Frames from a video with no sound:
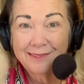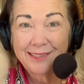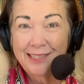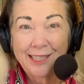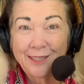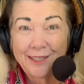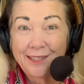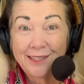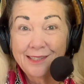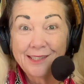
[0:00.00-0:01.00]
You know,
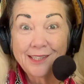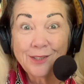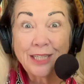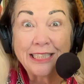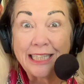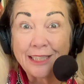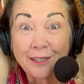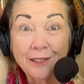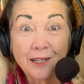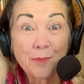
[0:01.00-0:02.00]
street
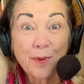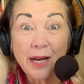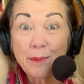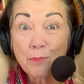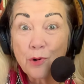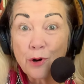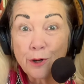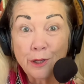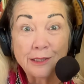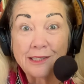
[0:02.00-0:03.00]
dealer, brick and
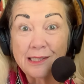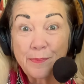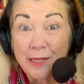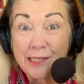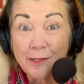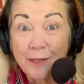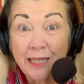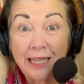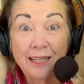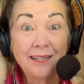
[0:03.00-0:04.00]
mortar,
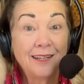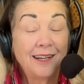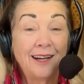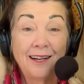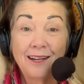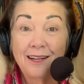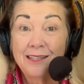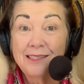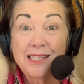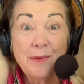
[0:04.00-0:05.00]
dispensary,
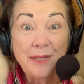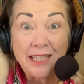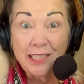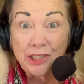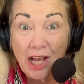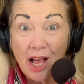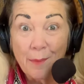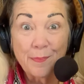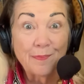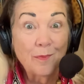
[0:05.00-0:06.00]
CBD
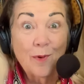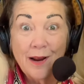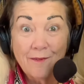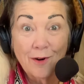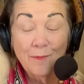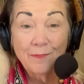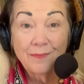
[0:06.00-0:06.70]
shop, whatever.